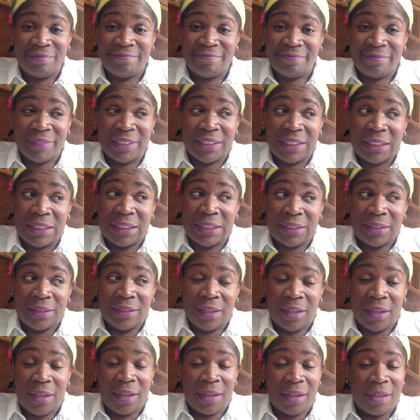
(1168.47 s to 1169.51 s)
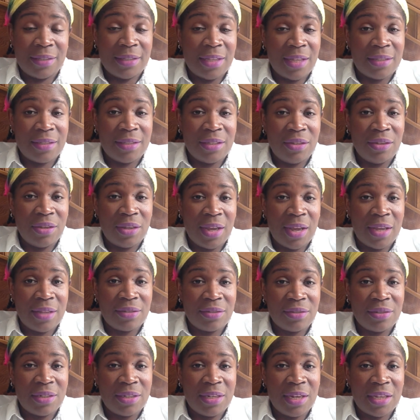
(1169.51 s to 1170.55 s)
I guess I'll see you guys
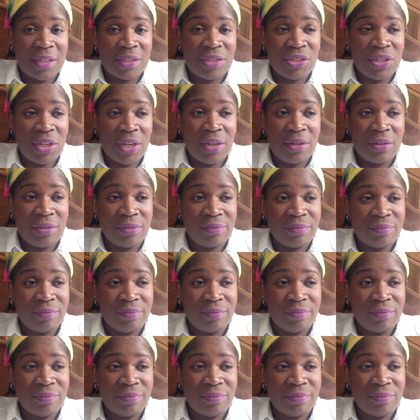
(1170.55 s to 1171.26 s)
on the next channel.